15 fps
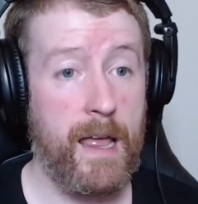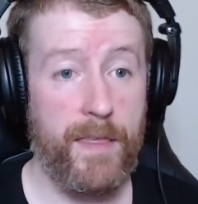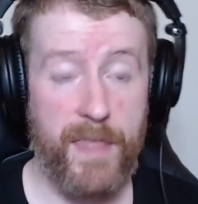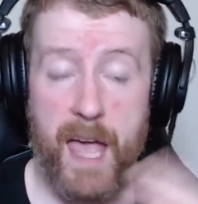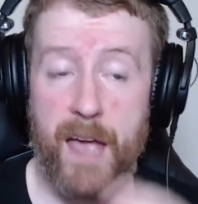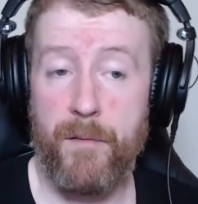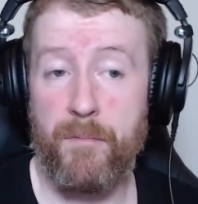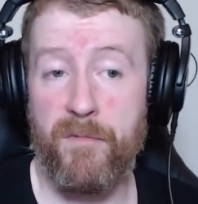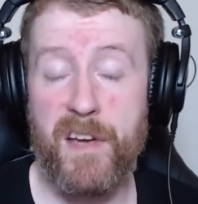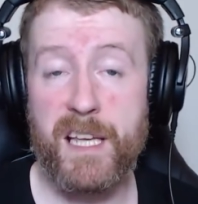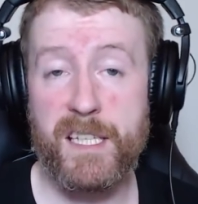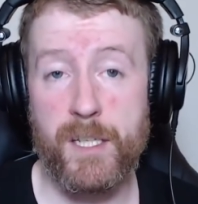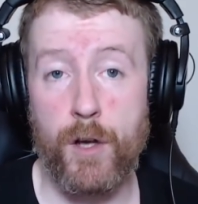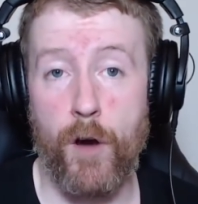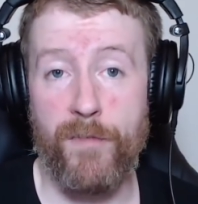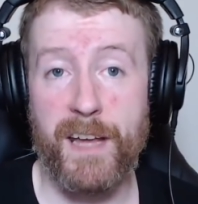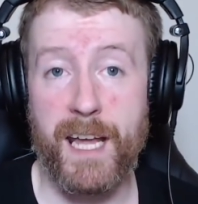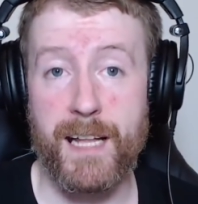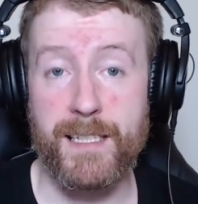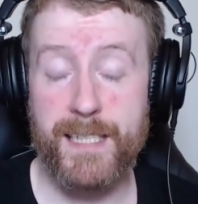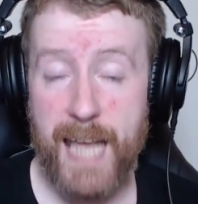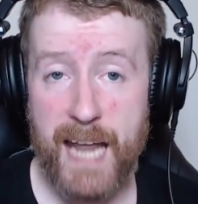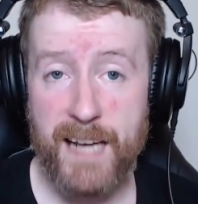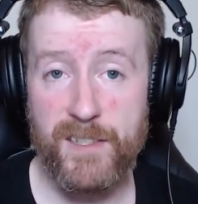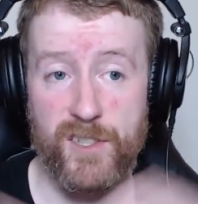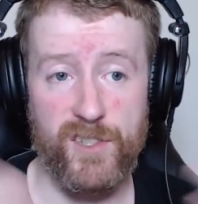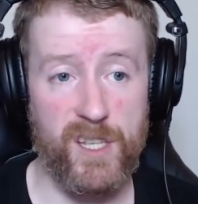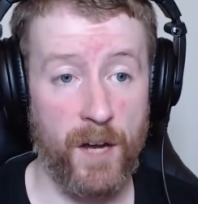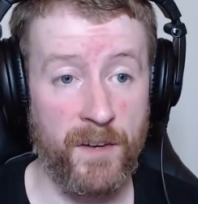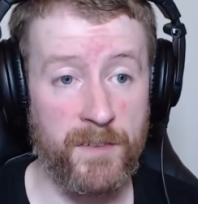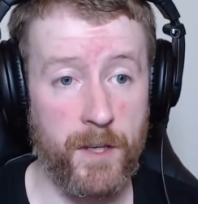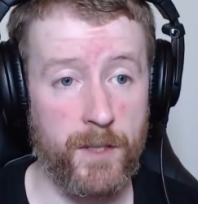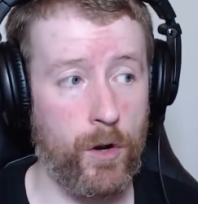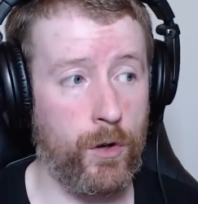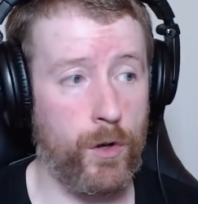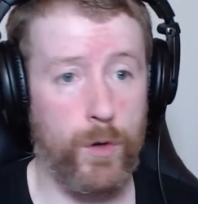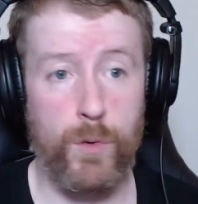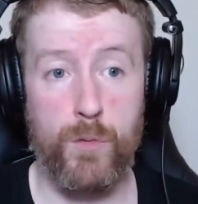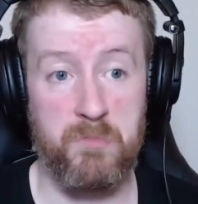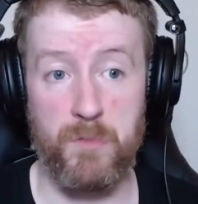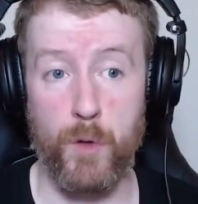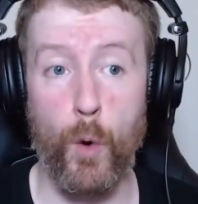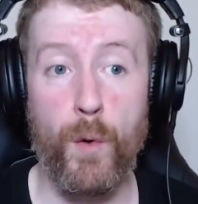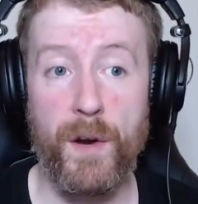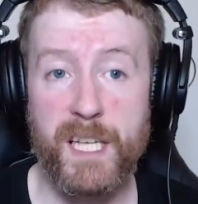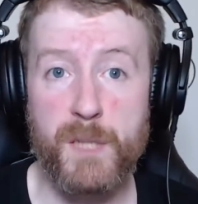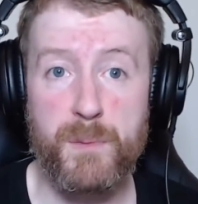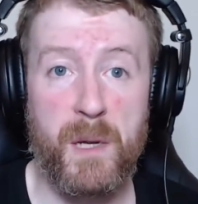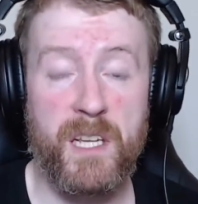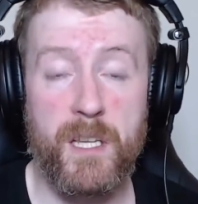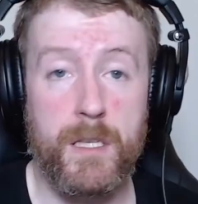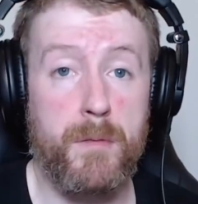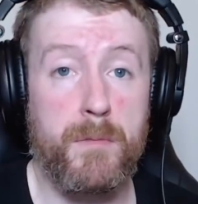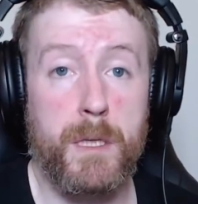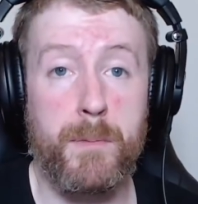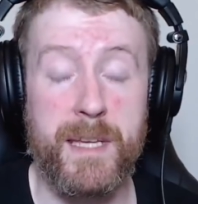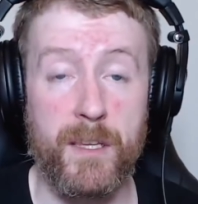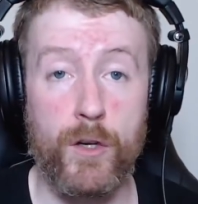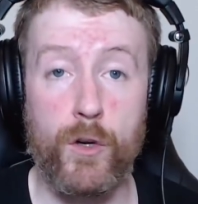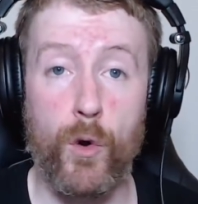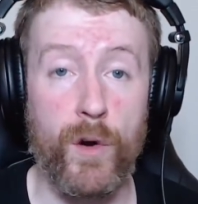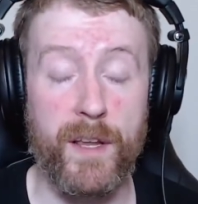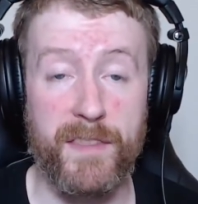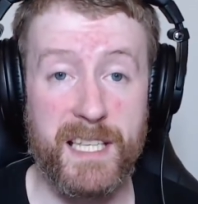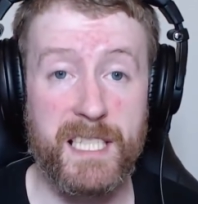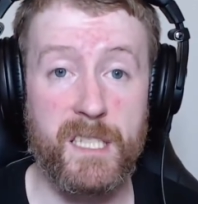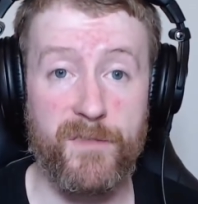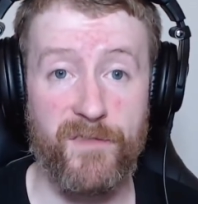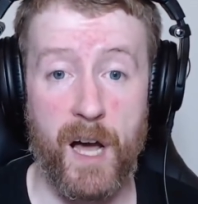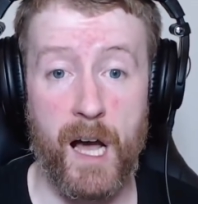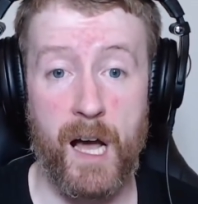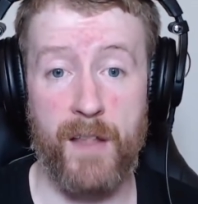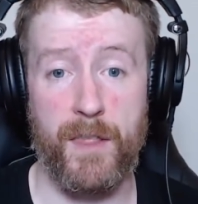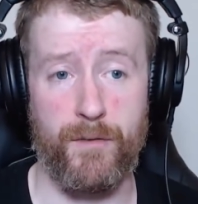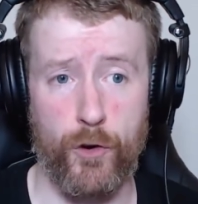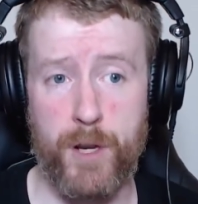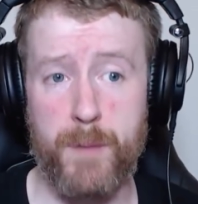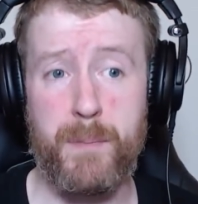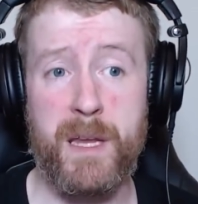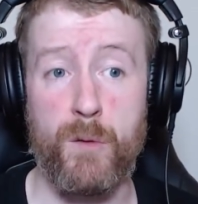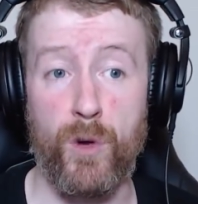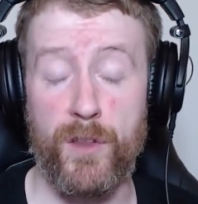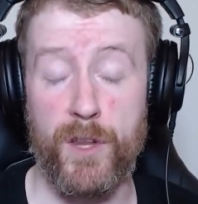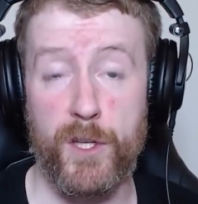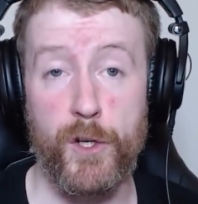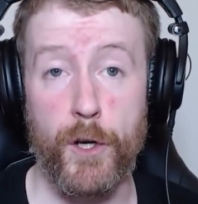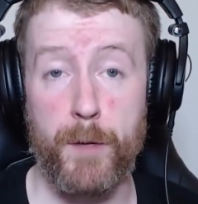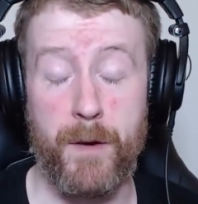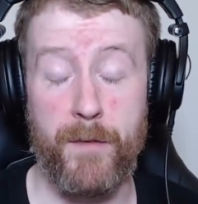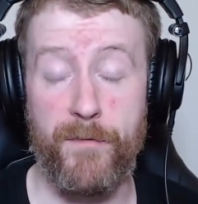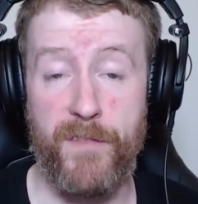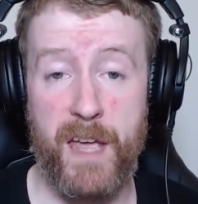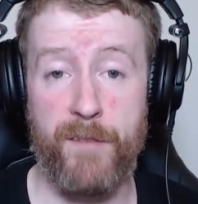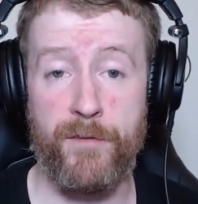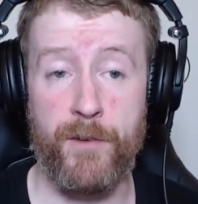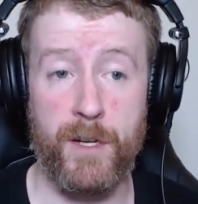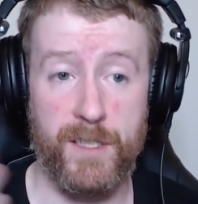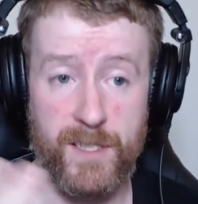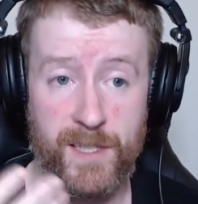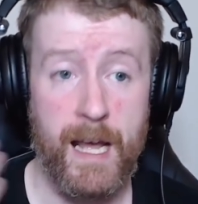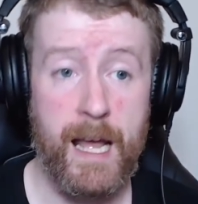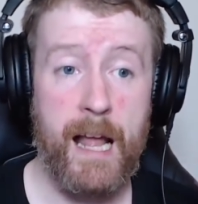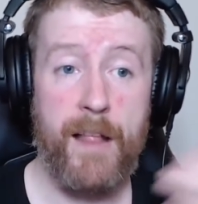They're facing off against ENCE, the underdog, who no one expected them to be going this far. They've already beaten one of the tournament favourites.